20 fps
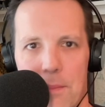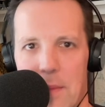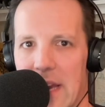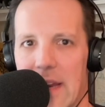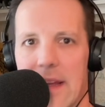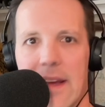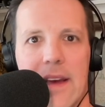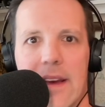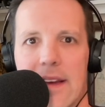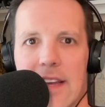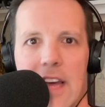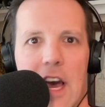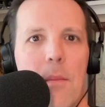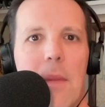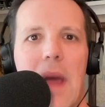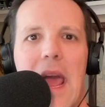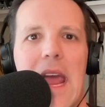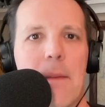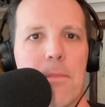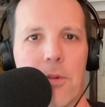but
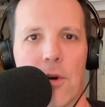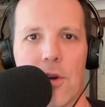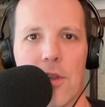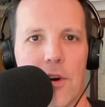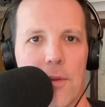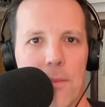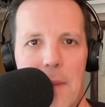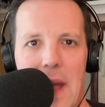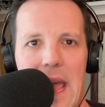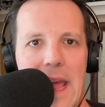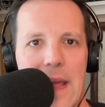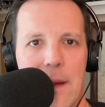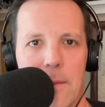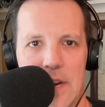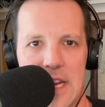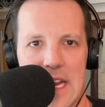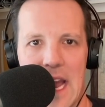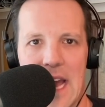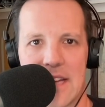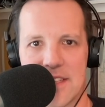come April or May
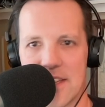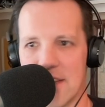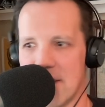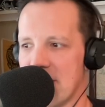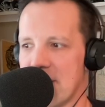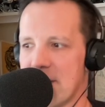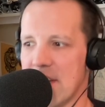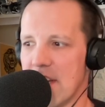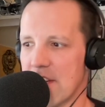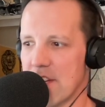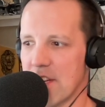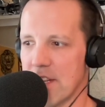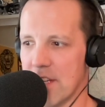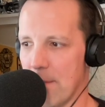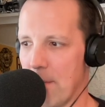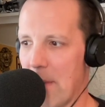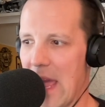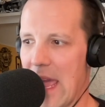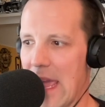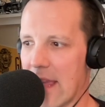when he has a decision
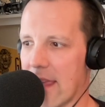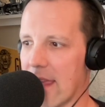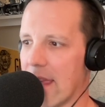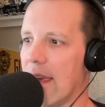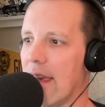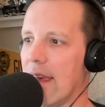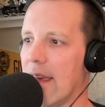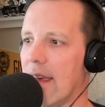to make,